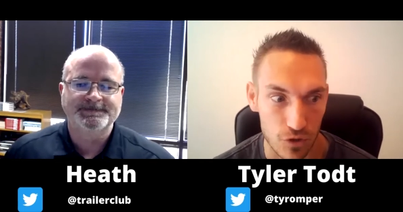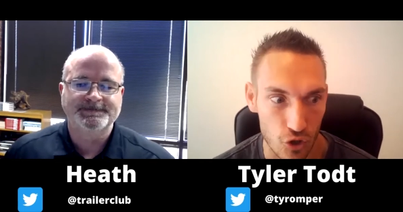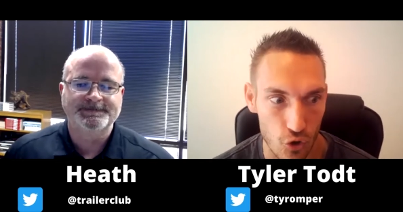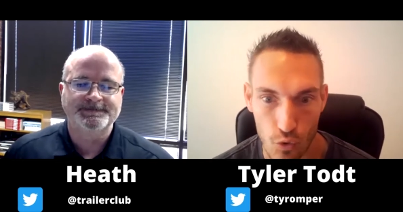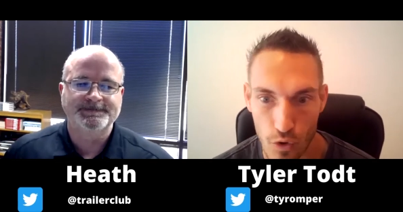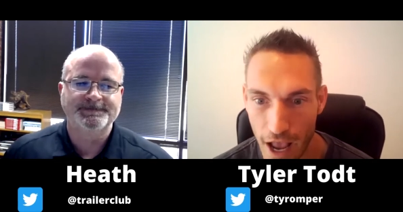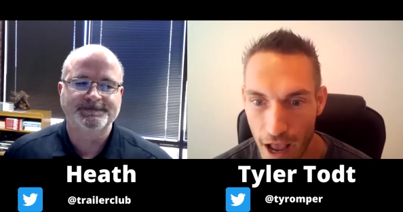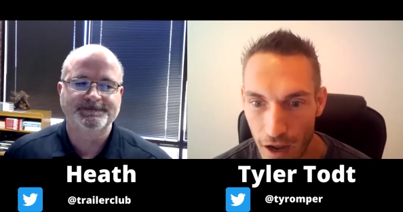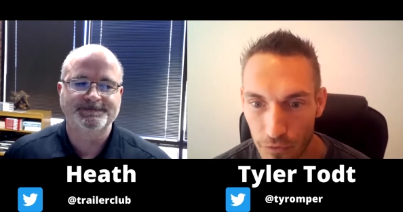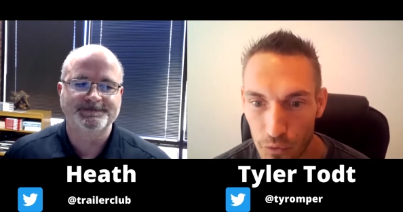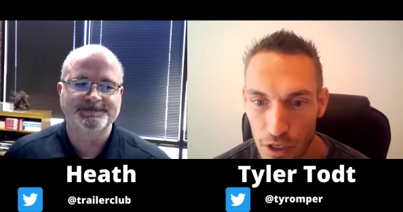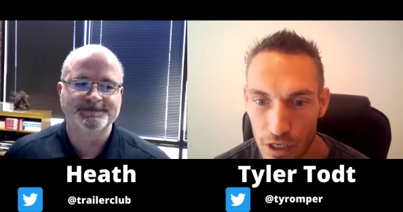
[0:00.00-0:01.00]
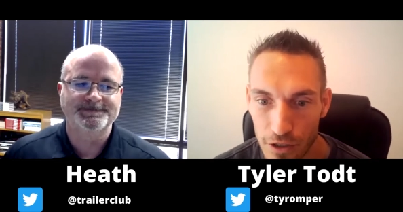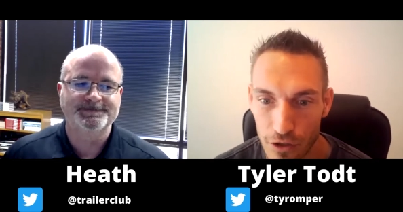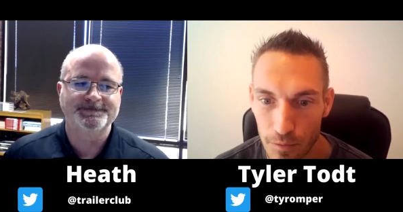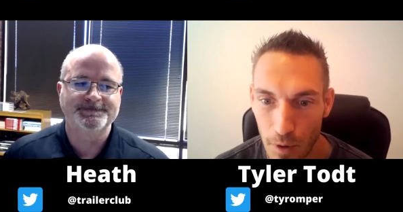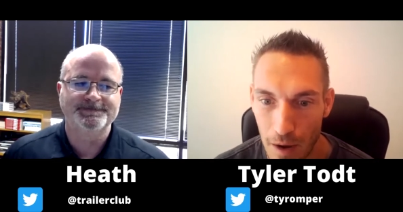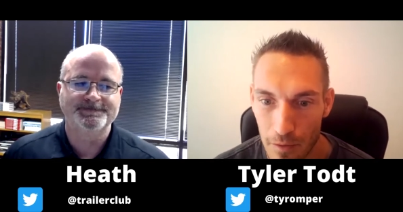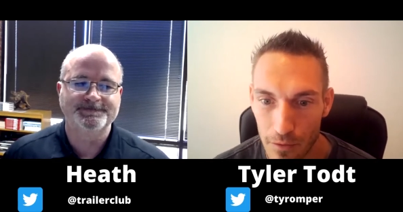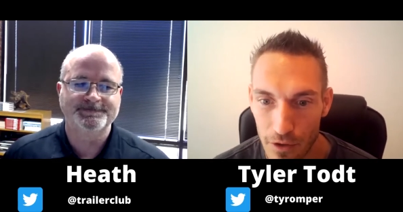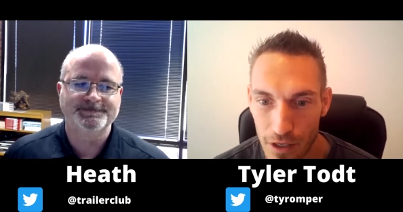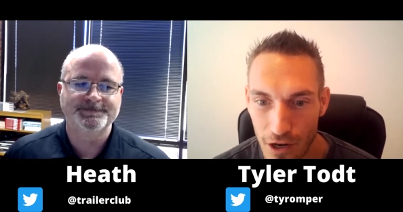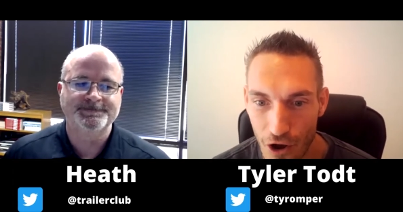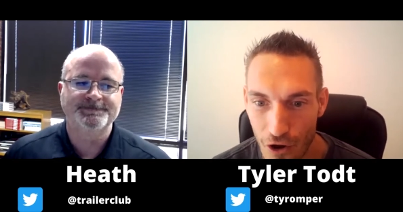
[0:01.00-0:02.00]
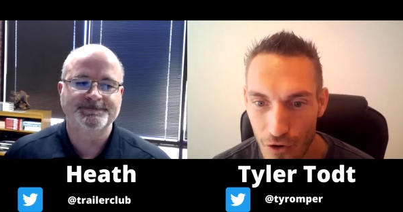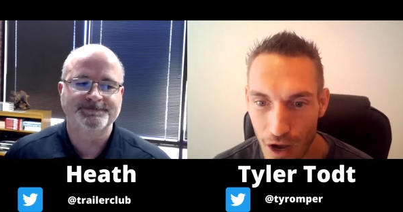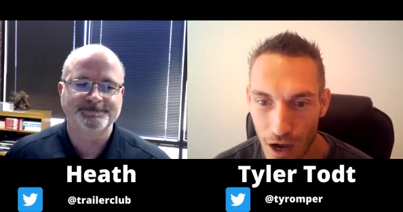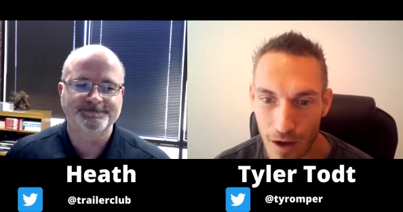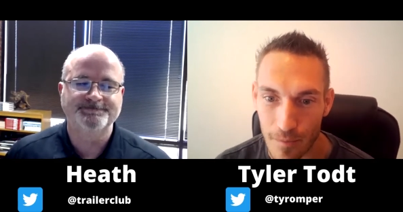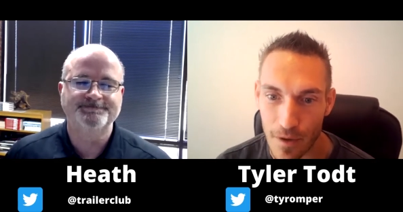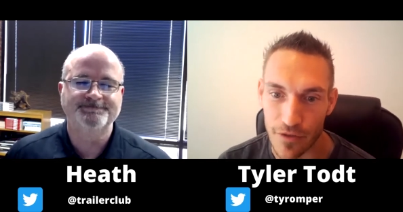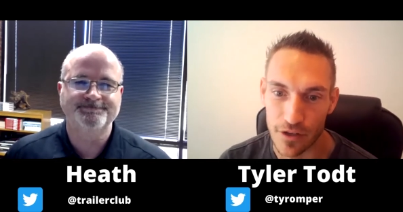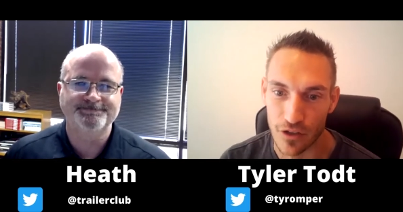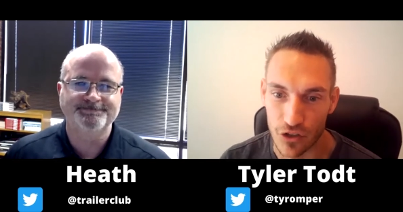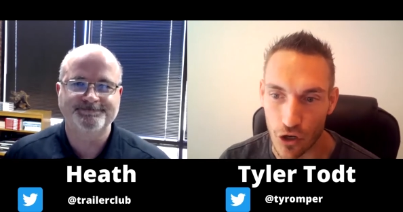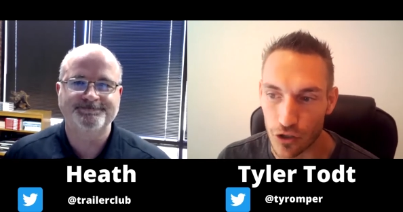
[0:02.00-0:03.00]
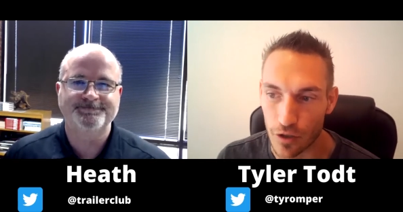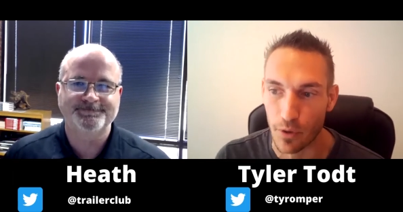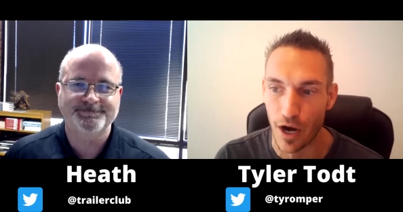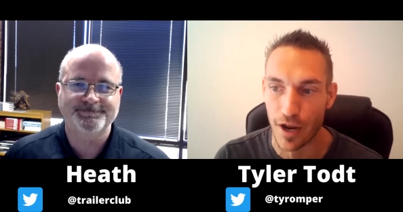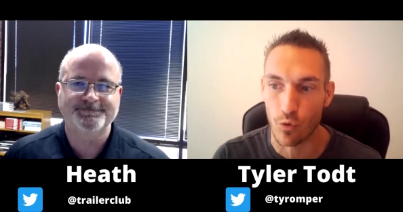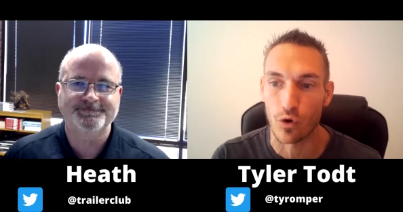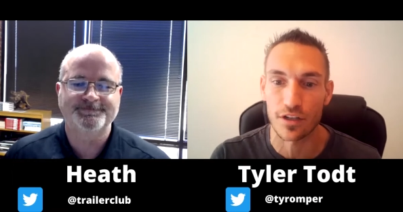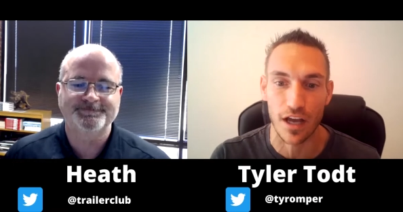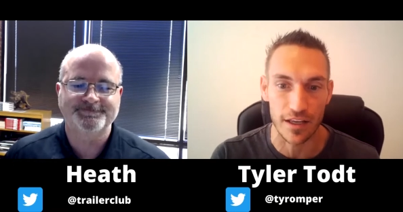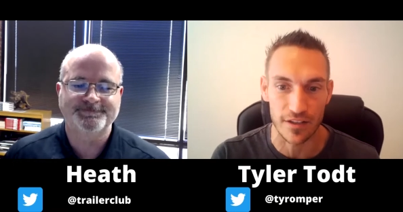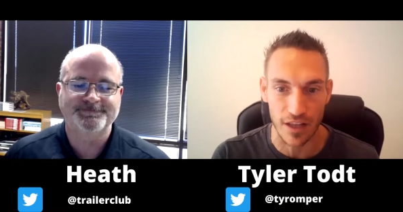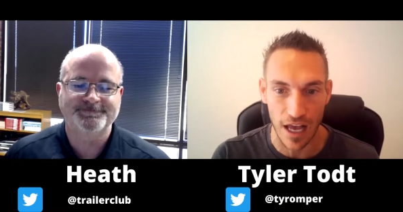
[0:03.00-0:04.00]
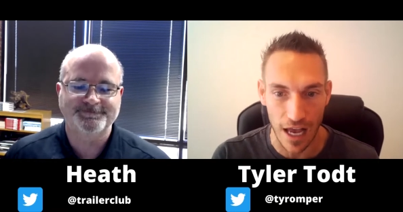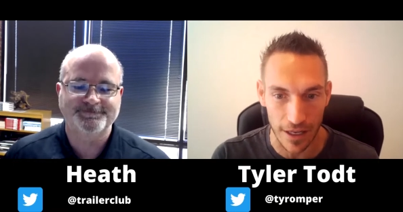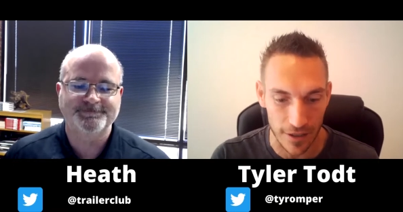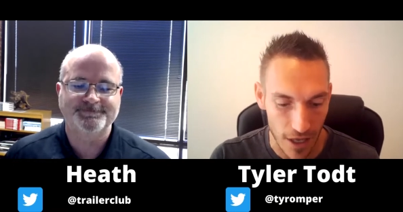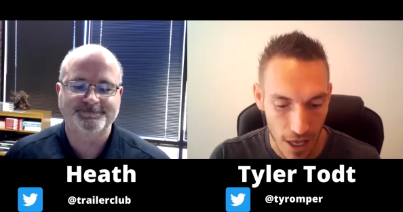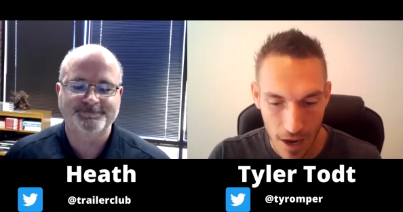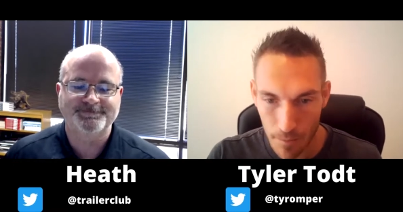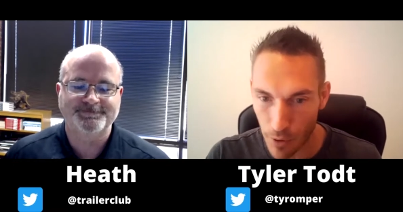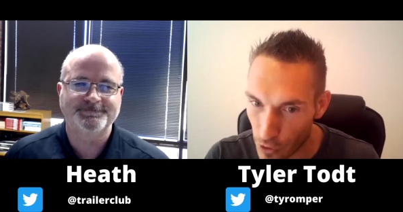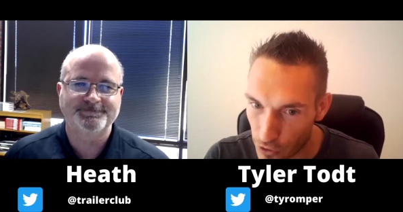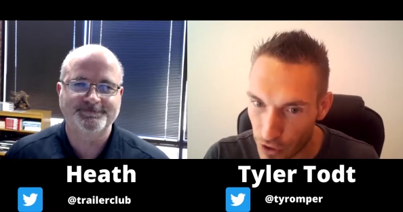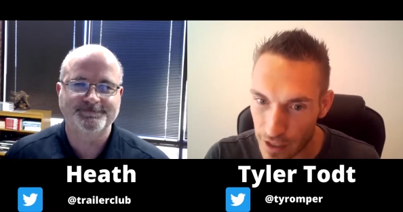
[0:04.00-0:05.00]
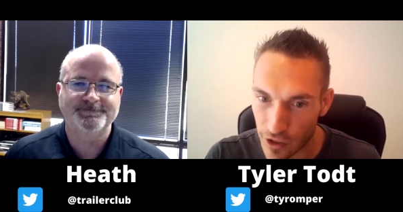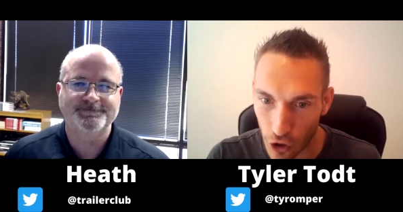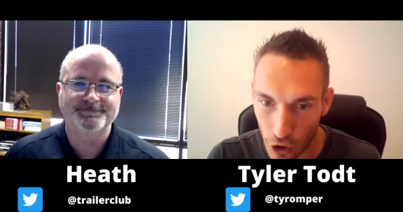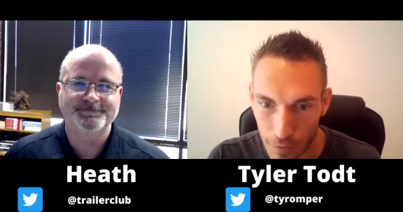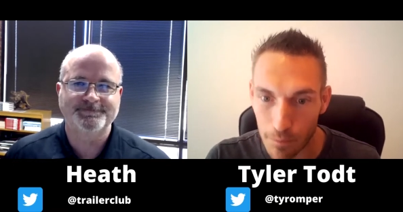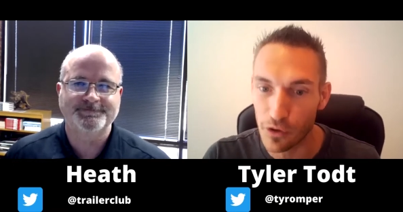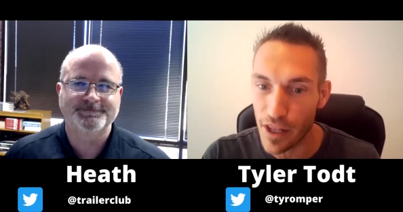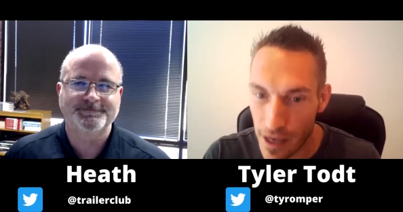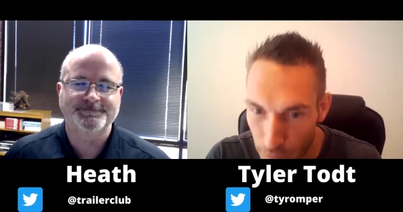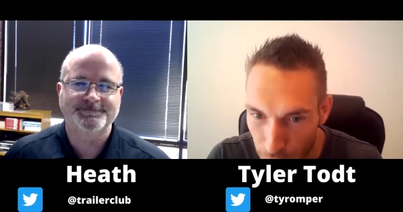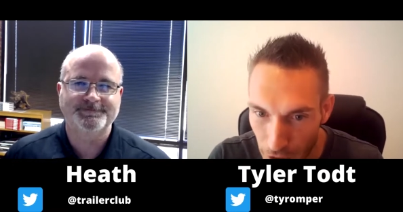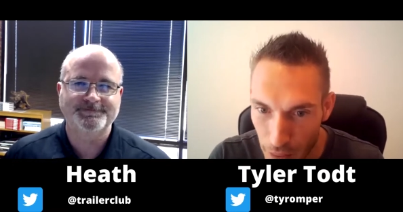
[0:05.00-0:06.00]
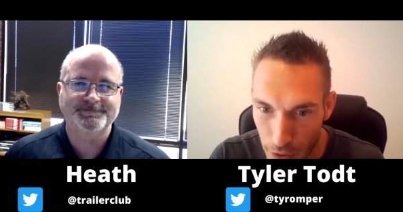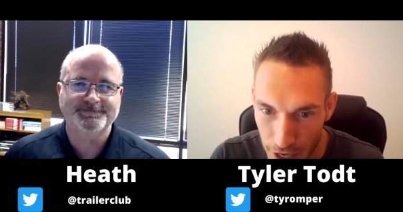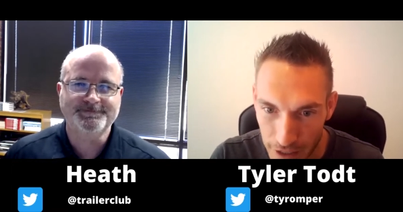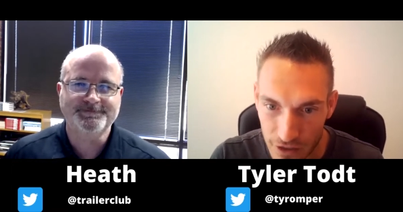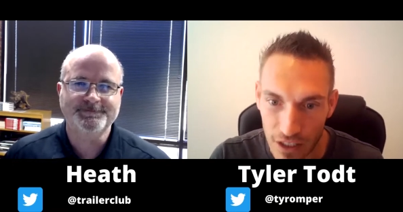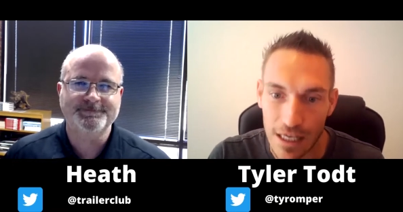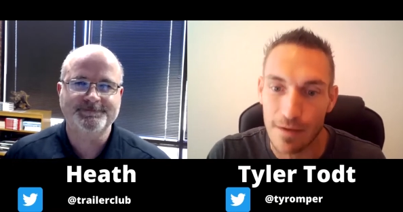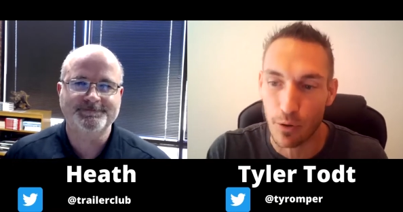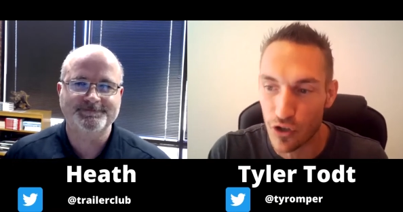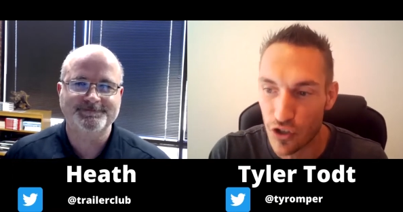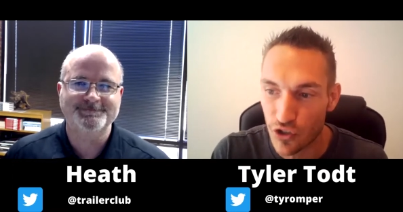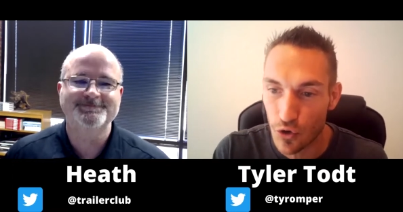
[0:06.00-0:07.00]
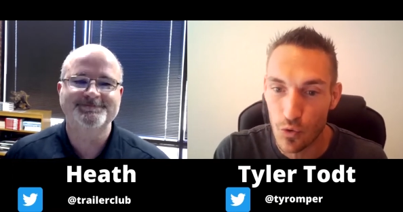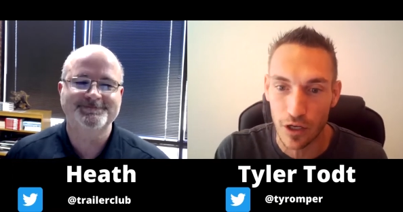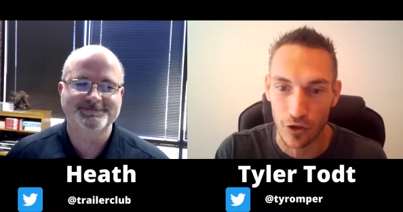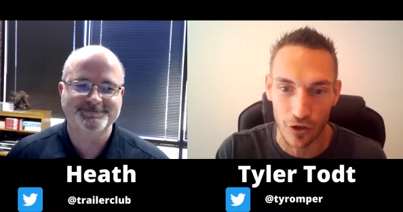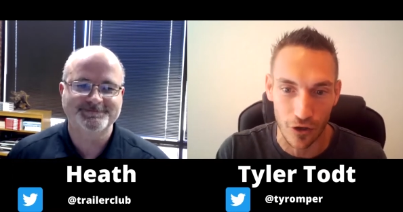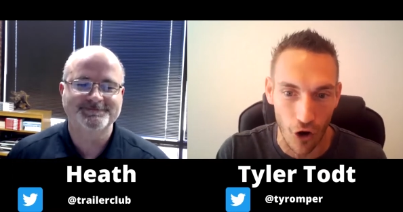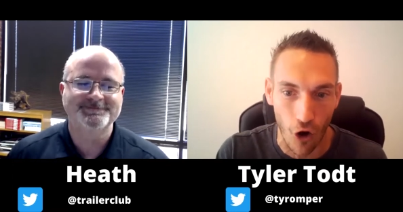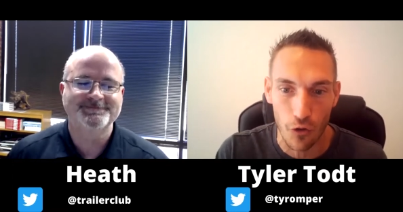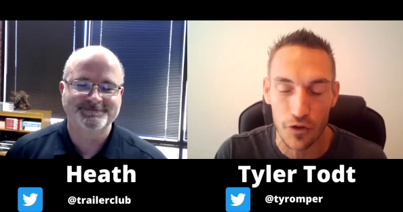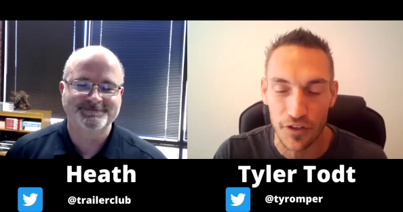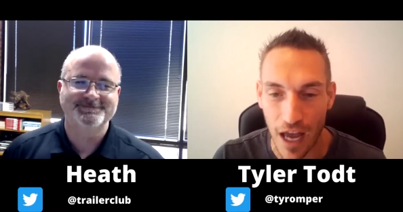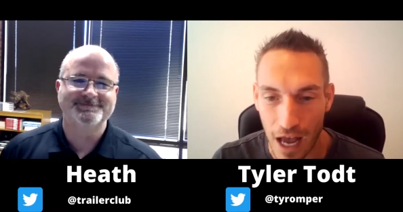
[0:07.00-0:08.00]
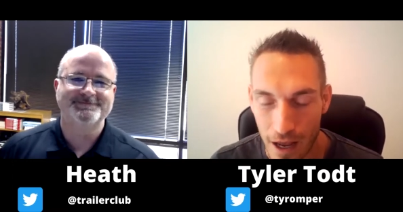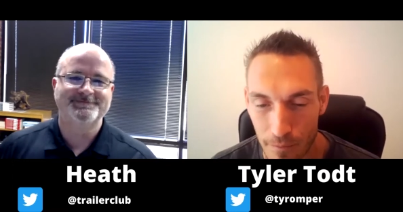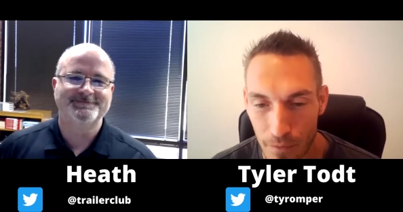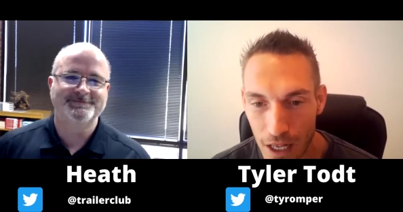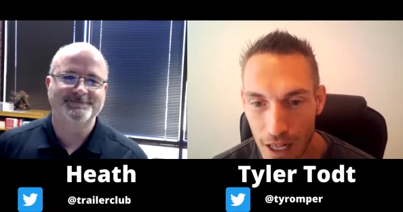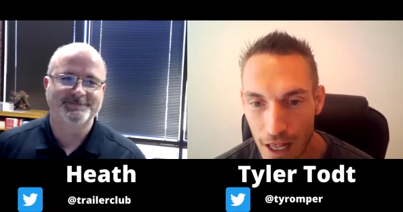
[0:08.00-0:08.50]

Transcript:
Speaker 1: two and a half, three years probably, you know, mm-hmm. um, and then to start to prioritize that and prioritize her and plan fun things and keep pursuing her all the time.